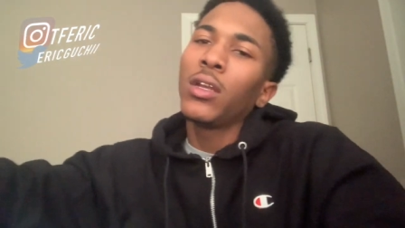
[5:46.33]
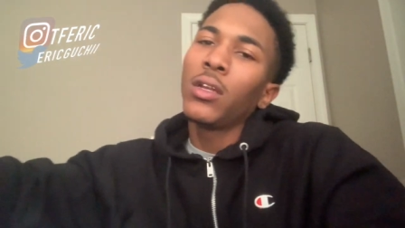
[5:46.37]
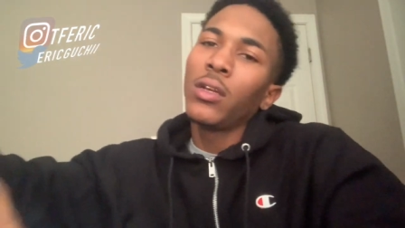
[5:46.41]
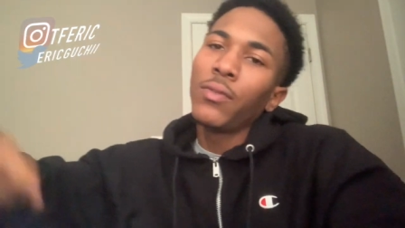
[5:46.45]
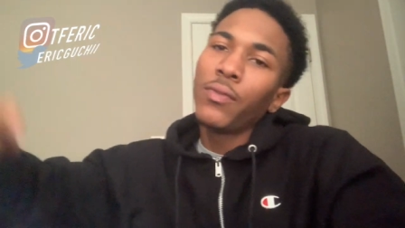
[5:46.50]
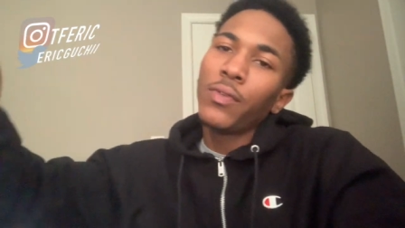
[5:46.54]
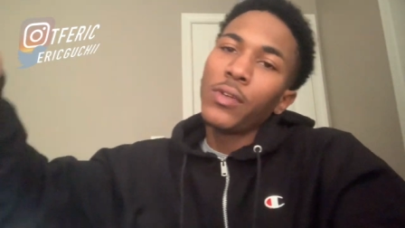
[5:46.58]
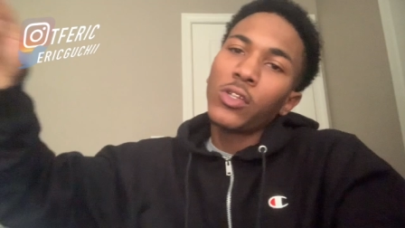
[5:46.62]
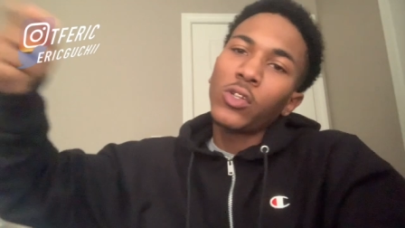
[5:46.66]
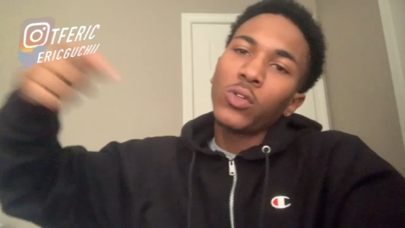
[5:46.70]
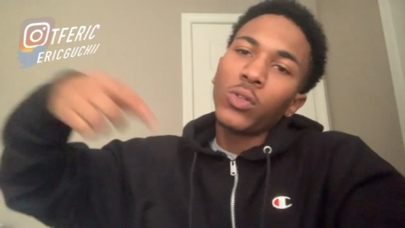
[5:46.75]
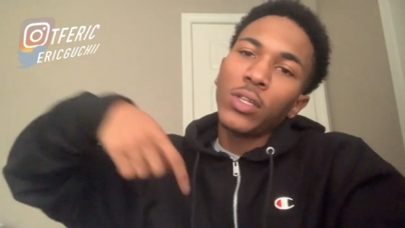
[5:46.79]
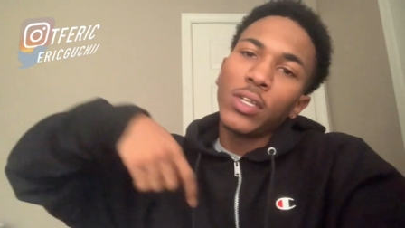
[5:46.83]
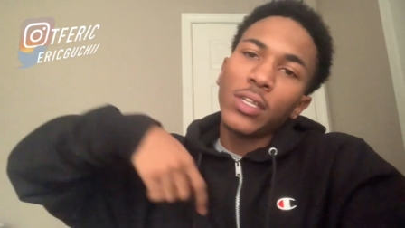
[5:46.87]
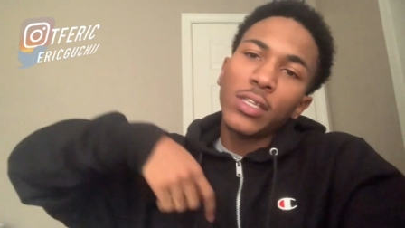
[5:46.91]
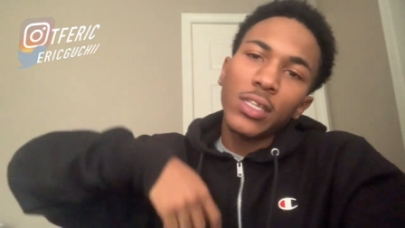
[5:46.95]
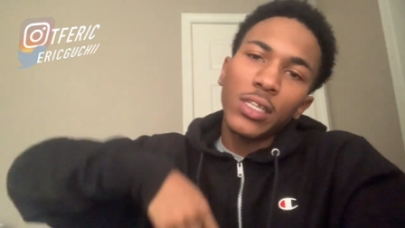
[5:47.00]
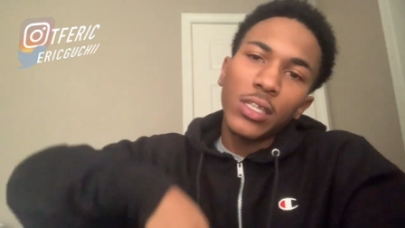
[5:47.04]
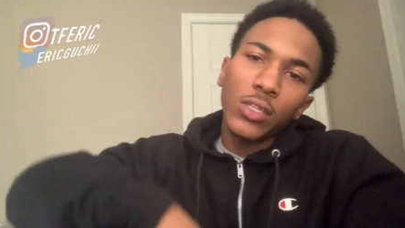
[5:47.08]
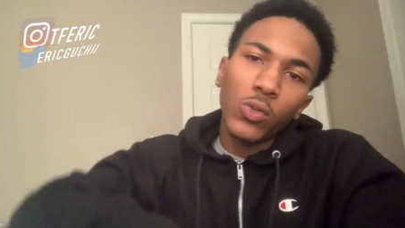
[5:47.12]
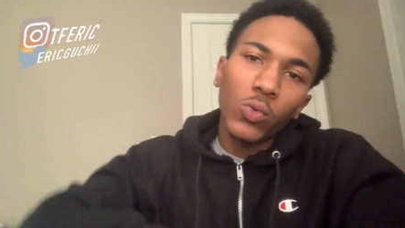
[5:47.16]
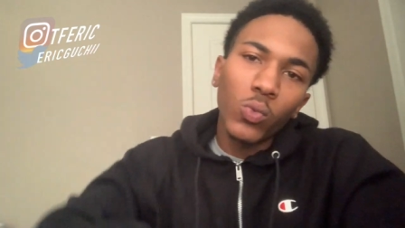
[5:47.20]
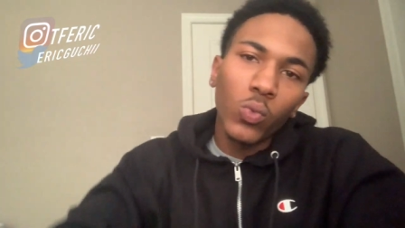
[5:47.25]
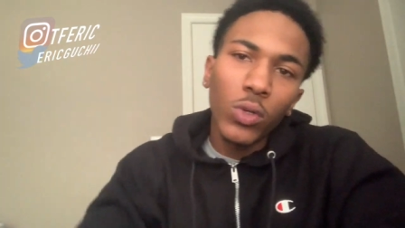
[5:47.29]
Official link to
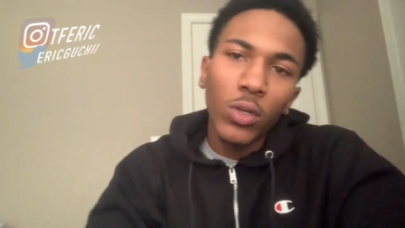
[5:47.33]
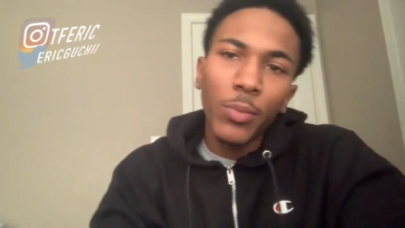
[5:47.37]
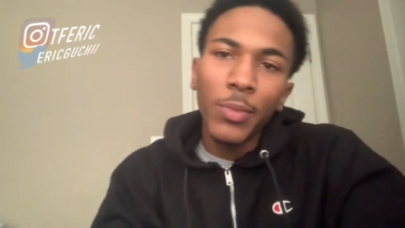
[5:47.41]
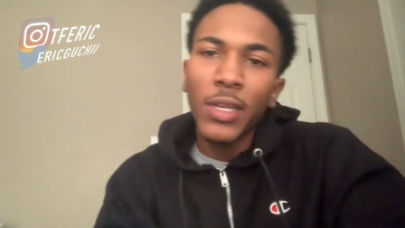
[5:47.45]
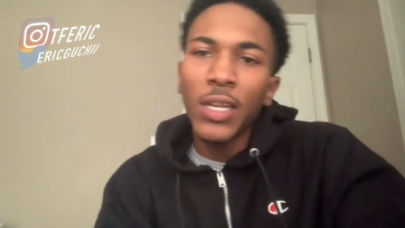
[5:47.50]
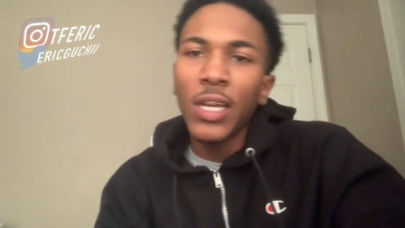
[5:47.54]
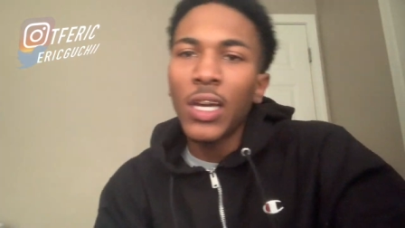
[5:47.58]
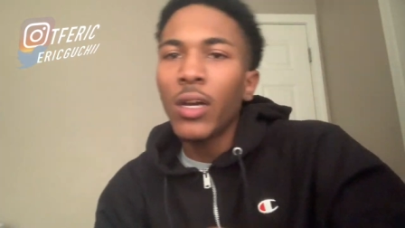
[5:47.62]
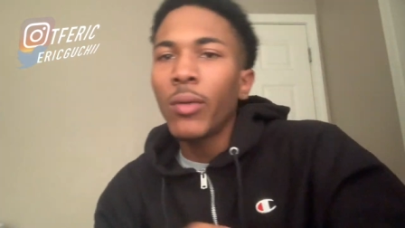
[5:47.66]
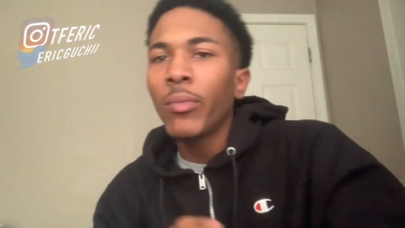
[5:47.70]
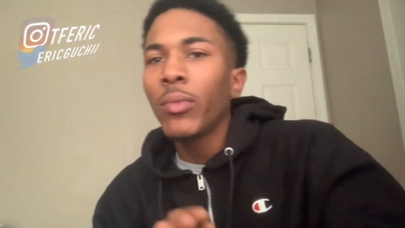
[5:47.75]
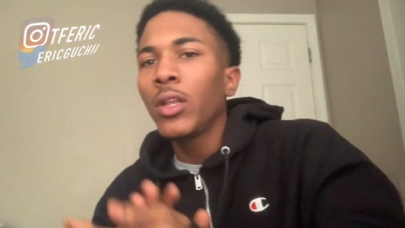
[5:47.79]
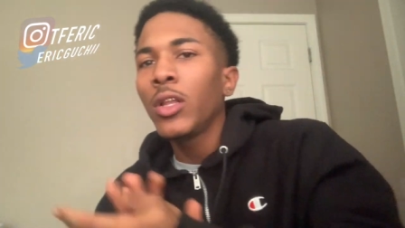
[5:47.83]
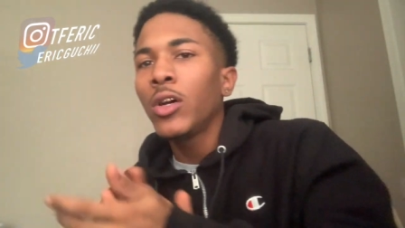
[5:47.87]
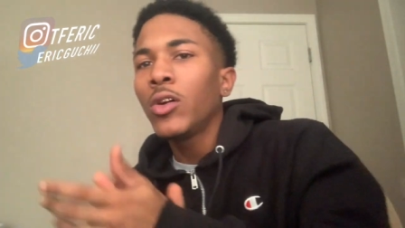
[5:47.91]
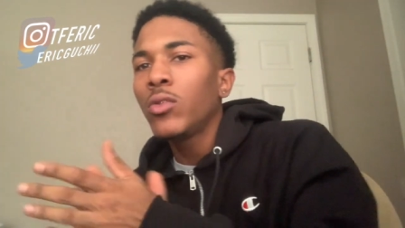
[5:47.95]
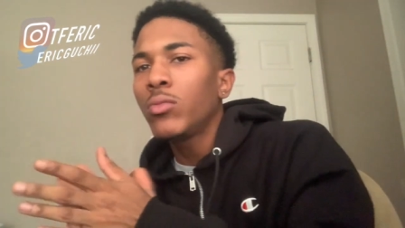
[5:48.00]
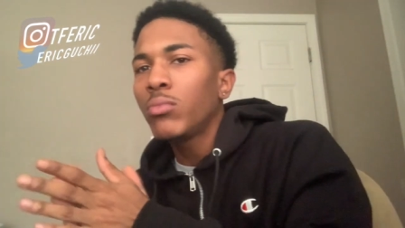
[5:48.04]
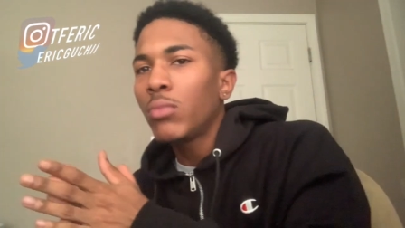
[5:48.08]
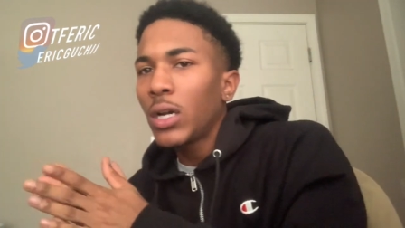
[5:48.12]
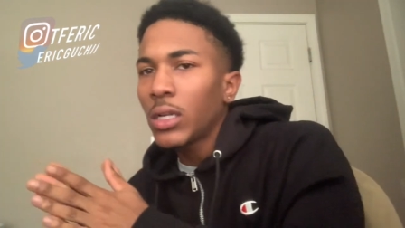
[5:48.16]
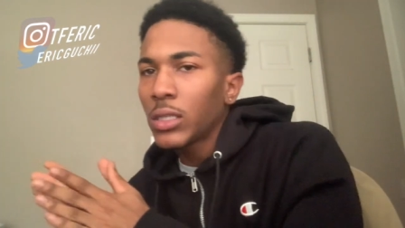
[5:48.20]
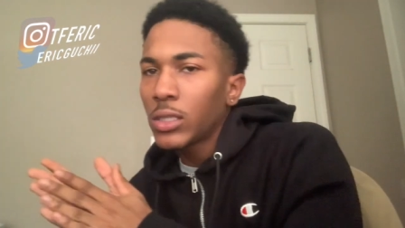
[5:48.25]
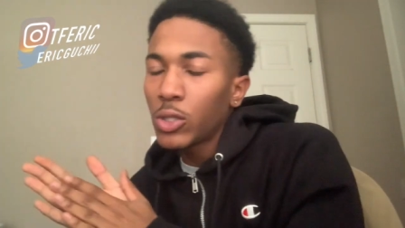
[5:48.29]
this one will be down below.
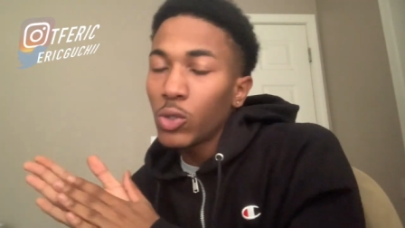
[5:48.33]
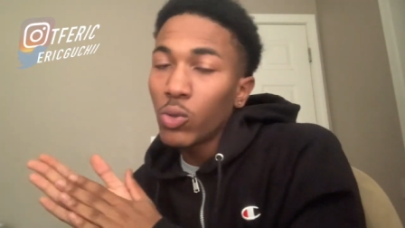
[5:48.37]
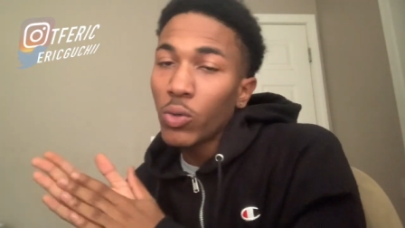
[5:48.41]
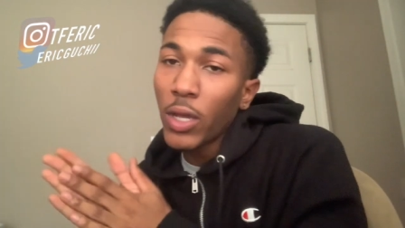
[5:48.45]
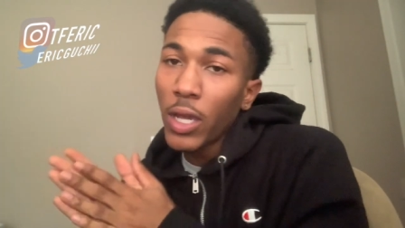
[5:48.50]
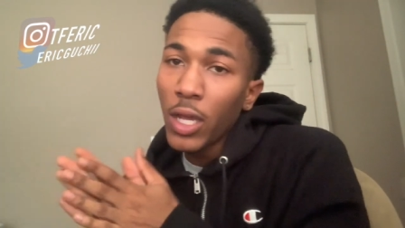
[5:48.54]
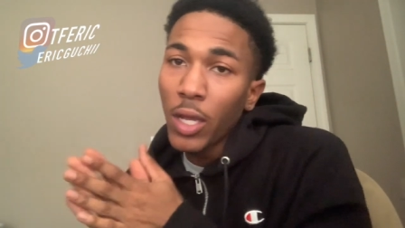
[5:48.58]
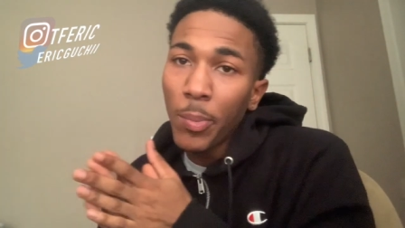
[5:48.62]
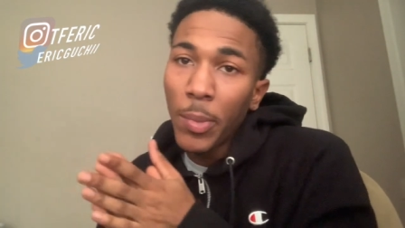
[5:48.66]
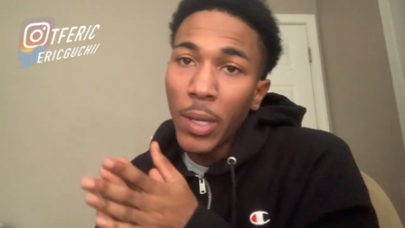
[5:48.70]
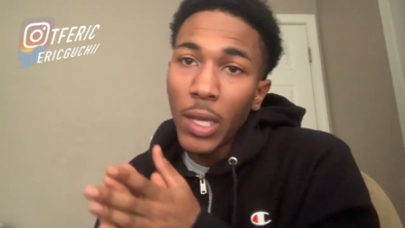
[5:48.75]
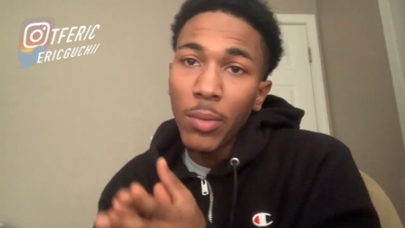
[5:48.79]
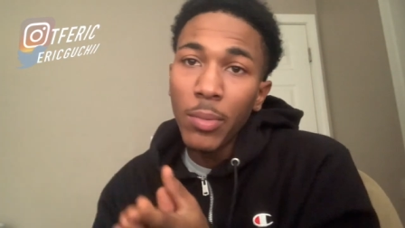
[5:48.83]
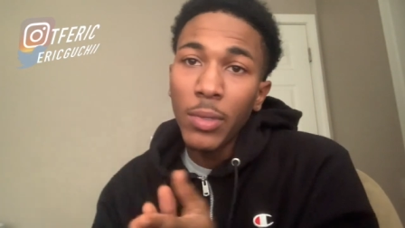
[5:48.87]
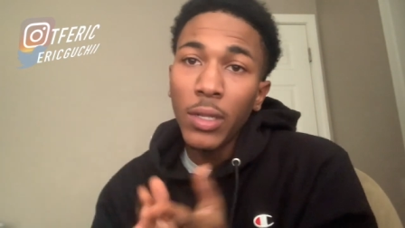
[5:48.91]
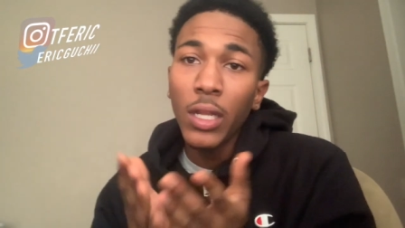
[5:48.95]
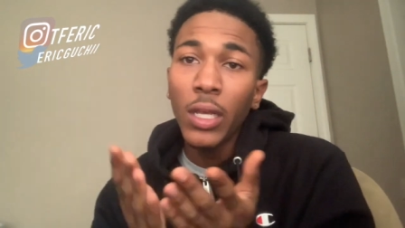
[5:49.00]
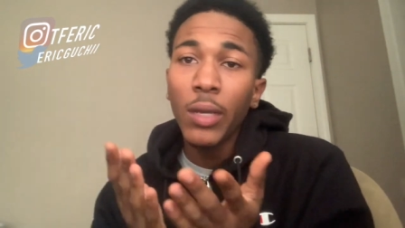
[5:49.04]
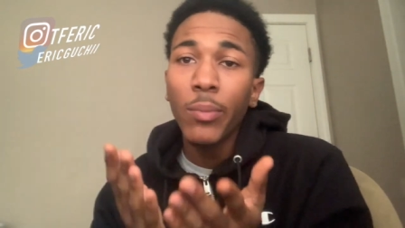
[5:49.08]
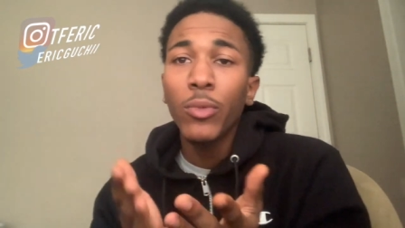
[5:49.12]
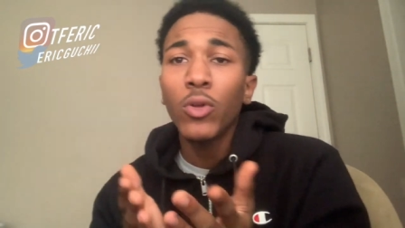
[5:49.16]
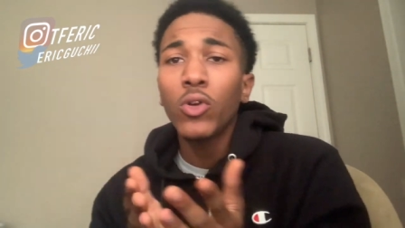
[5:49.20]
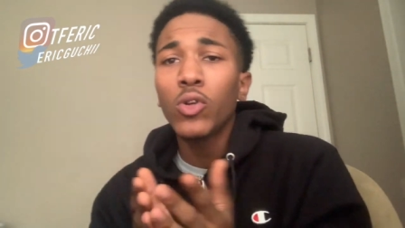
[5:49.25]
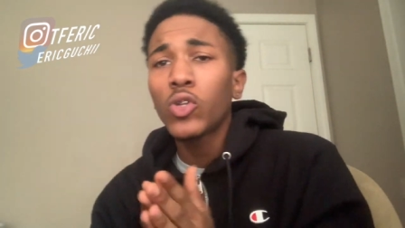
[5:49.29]
By 2K, baby.
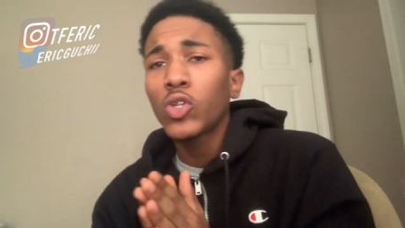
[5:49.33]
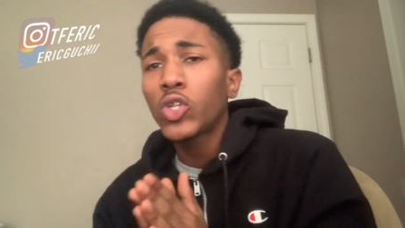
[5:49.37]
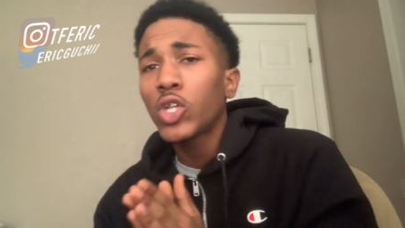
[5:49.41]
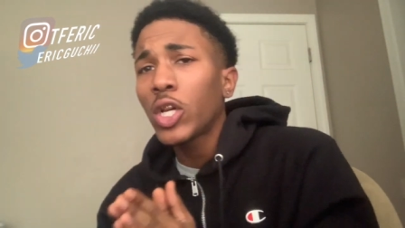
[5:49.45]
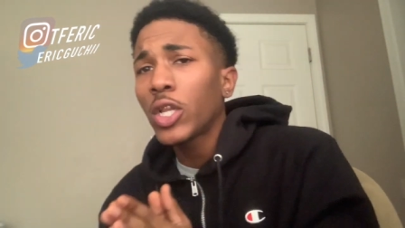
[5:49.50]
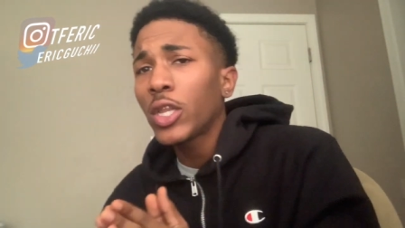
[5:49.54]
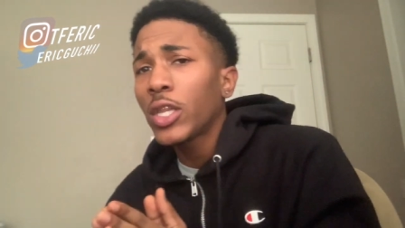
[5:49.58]
Let me know what y'all